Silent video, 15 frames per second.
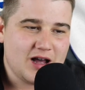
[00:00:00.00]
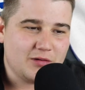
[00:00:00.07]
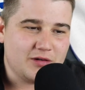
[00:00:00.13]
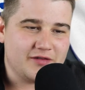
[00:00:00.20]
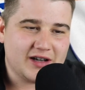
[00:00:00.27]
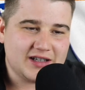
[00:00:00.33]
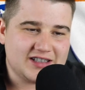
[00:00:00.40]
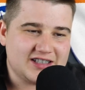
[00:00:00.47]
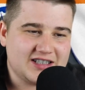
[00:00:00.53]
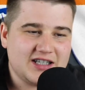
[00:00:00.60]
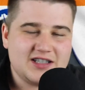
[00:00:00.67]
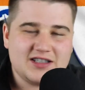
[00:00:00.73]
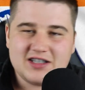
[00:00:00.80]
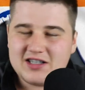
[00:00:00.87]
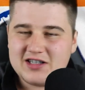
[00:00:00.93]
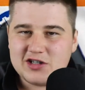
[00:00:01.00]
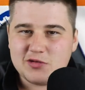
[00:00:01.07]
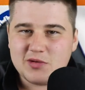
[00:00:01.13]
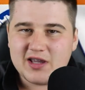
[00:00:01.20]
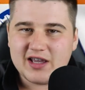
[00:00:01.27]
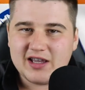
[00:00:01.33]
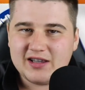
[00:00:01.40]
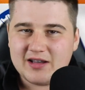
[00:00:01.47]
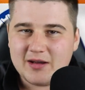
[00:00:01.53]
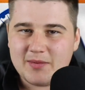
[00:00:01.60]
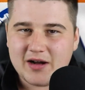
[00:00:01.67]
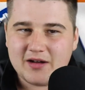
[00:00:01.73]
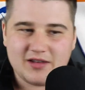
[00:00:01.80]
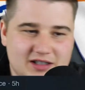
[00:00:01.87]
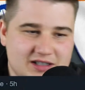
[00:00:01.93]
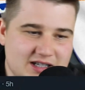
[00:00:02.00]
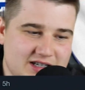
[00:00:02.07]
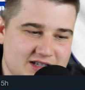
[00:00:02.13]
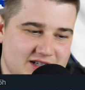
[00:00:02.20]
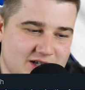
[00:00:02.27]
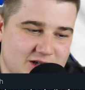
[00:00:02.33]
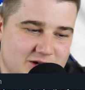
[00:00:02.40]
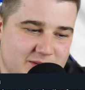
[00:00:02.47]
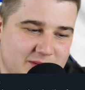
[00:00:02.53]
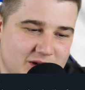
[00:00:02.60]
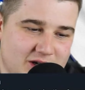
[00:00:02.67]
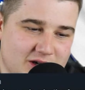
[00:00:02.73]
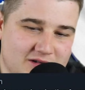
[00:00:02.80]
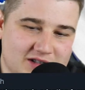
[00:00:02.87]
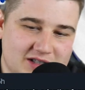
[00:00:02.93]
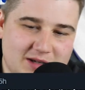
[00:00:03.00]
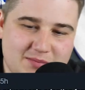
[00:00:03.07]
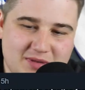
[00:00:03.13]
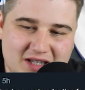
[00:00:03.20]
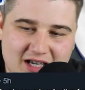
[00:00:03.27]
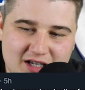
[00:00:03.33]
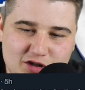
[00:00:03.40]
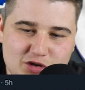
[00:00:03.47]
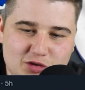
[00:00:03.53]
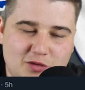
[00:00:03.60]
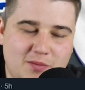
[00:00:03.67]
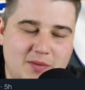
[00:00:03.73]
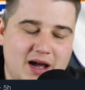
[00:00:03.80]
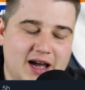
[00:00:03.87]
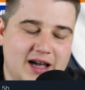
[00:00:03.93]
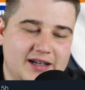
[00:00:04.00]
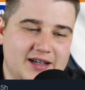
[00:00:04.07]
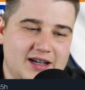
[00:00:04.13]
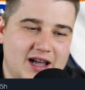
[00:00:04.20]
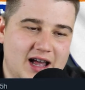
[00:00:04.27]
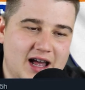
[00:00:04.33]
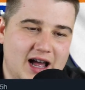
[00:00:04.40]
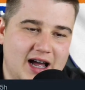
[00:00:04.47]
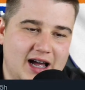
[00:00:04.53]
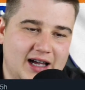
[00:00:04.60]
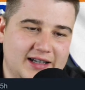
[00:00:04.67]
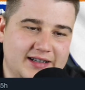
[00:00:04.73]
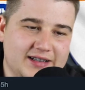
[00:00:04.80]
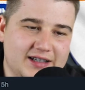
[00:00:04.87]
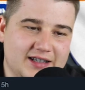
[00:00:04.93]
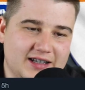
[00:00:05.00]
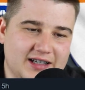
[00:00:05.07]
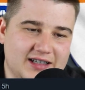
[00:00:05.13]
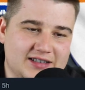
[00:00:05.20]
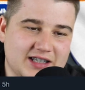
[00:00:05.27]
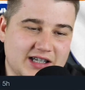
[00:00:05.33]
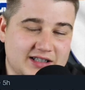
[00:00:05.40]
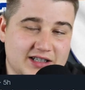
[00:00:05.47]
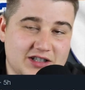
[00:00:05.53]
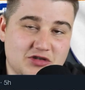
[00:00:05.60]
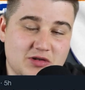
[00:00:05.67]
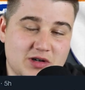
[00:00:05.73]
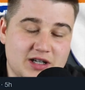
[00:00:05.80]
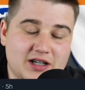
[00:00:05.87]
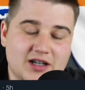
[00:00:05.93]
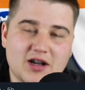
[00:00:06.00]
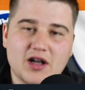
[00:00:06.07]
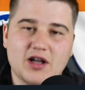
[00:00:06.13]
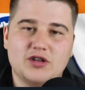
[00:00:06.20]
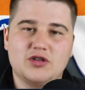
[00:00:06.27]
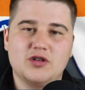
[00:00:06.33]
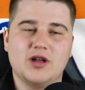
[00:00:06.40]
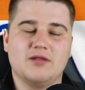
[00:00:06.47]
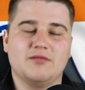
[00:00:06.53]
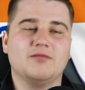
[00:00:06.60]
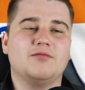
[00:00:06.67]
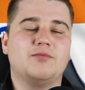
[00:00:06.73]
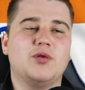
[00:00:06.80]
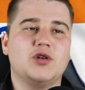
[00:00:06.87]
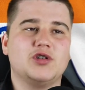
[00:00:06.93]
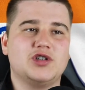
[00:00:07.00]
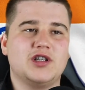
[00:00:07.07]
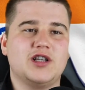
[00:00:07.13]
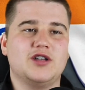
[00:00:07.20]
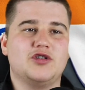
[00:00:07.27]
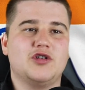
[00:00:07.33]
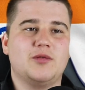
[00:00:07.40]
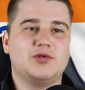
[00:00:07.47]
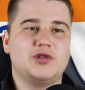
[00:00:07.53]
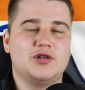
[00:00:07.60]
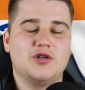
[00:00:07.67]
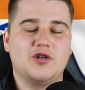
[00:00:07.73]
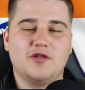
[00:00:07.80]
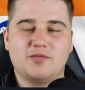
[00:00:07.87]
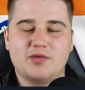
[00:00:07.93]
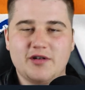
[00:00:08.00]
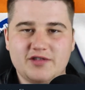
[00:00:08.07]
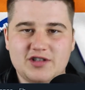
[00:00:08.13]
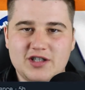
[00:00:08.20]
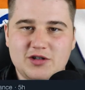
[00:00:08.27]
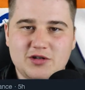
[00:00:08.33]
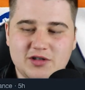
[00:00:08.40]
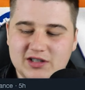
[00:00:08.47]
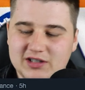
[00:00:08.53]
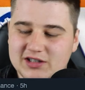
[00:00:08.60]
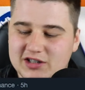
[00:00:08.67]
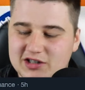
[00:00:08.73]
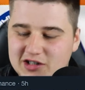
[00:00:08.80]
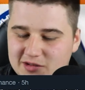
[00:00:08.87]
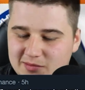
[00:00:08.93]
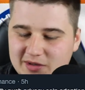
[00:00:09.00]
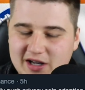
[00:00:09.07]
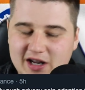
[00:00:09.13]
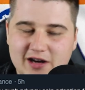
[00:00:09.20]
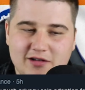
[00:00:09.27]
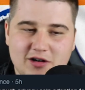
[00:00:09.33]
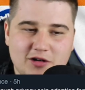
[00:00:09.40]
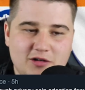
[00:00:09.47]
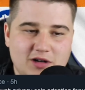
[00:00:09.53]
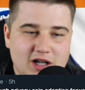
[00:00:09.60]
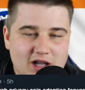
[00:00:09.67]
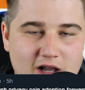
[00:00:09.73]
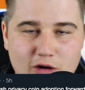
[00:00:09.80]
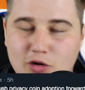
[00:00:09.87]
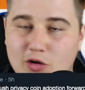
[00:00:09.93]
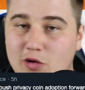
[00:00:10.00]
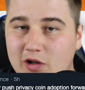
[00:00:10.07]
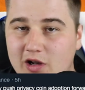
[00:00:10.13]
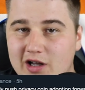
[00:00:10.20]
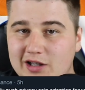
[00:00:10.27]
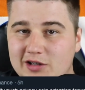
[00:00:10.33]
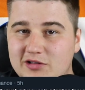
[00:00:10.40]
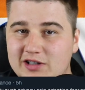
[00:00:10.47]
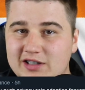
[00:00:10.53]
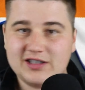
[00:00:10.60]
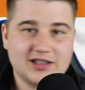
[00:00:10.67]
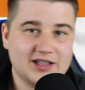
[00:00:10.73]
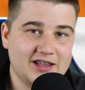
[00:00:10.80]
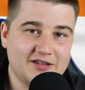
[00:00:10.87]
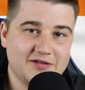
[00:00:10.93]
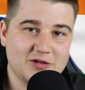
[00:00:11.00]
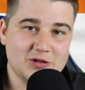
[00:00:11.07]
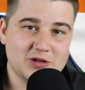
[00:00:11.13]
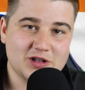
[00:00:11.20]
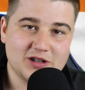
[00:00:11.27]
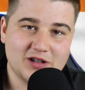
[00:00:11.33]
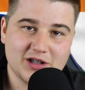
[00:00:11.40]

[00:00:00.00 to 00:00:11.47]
We've had C Z tweeting about this India cryptocurrency potential ban, and uh, he says it's really going to push the adoption of privacy coins such as Monero or Litecoin in the future.